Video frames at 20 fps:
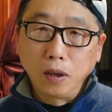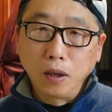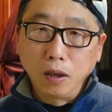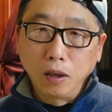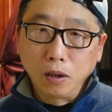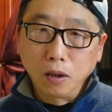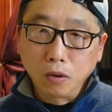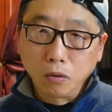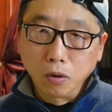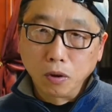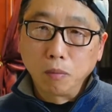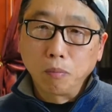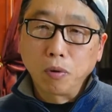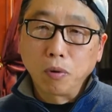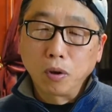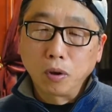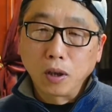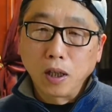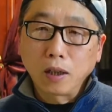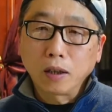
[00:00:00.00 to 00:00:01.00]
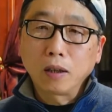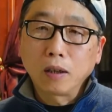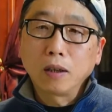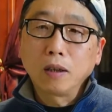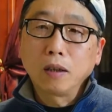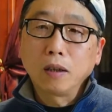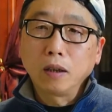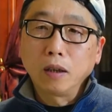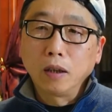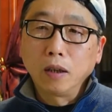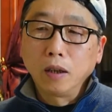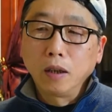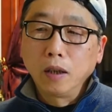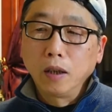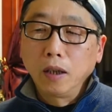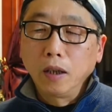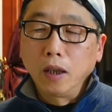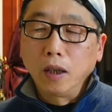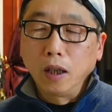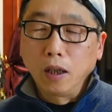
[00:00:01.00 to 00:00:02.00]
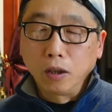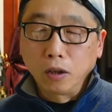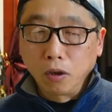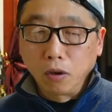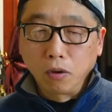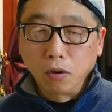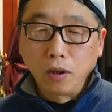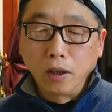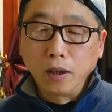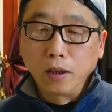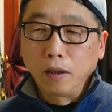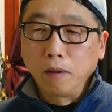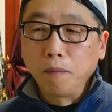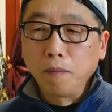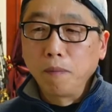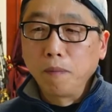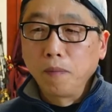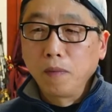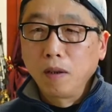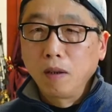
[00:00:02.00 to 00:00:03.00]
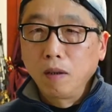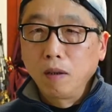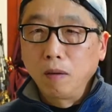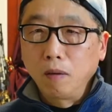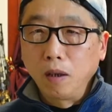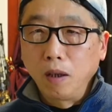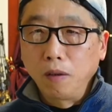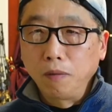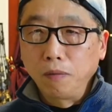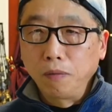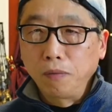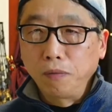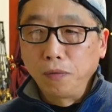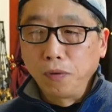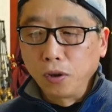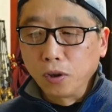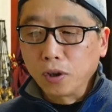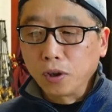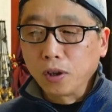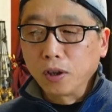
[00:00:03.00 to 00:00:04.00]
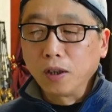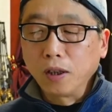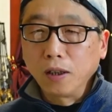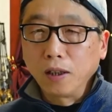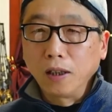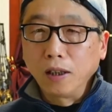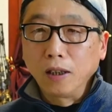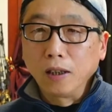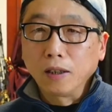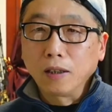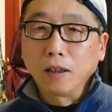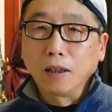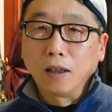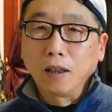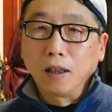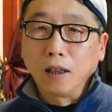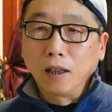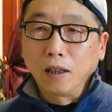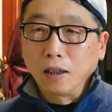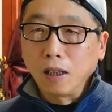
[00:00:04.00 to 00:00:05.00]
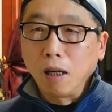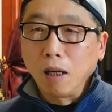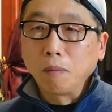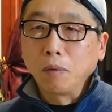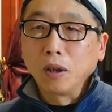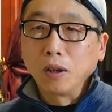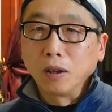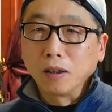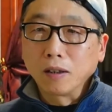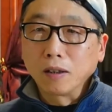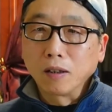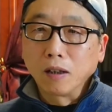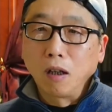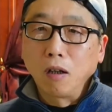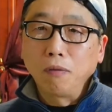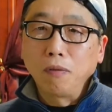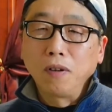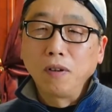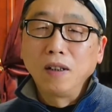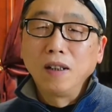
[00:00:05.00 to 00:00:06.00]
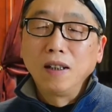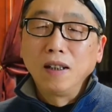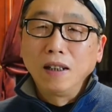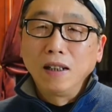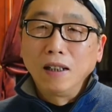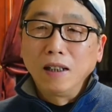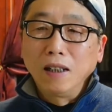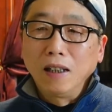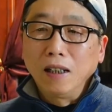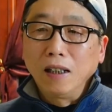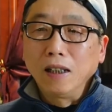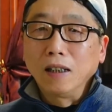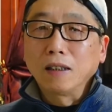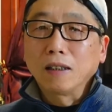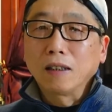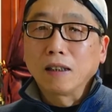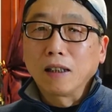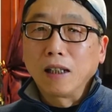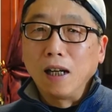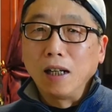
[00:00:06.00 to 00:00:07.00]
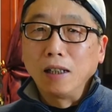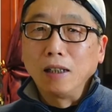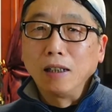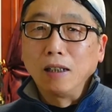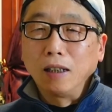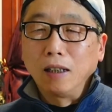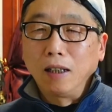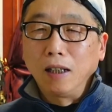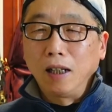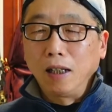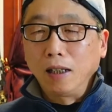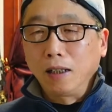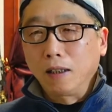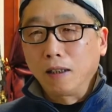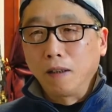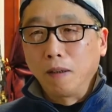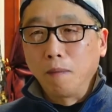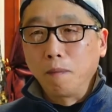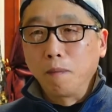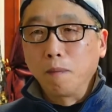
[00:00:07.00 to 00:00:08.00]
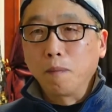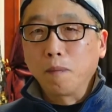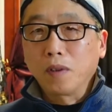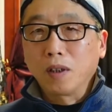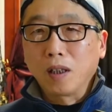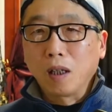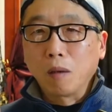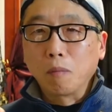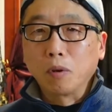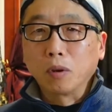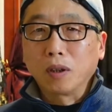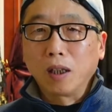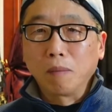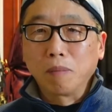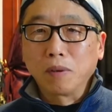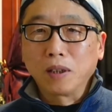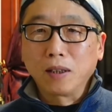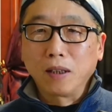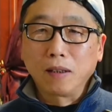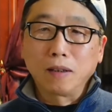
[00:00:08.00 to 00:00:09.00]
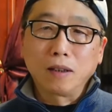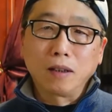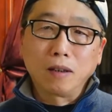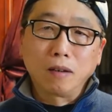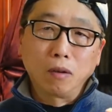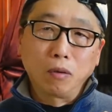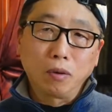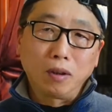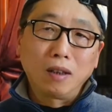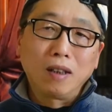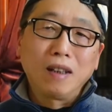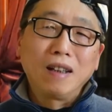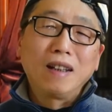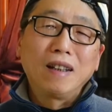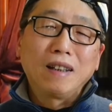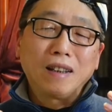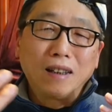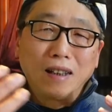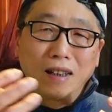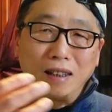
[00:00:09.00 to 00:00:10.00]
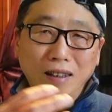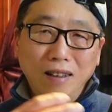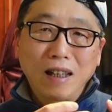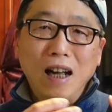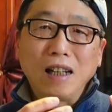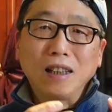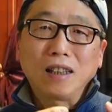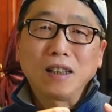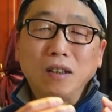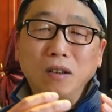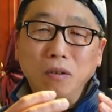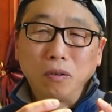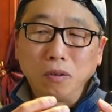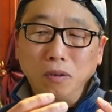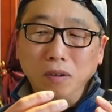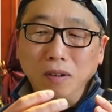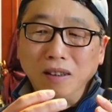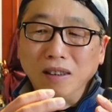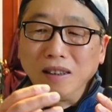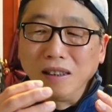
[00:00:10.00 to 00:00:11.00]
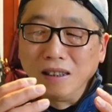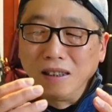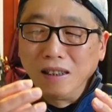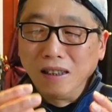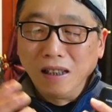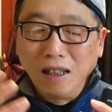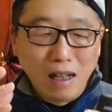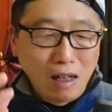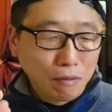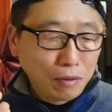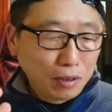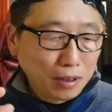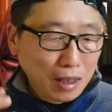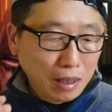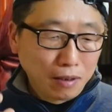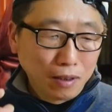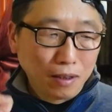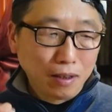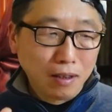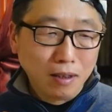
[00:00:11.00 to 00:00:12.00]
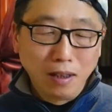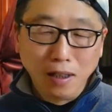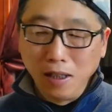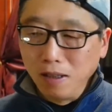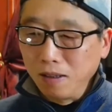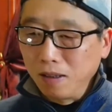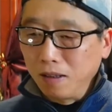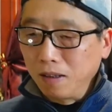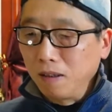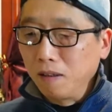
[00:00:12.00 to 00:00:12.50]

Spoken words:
Sony product. I'll show you later. First is the adapter itself. It's kind of like double tape things to attach to outside the lens.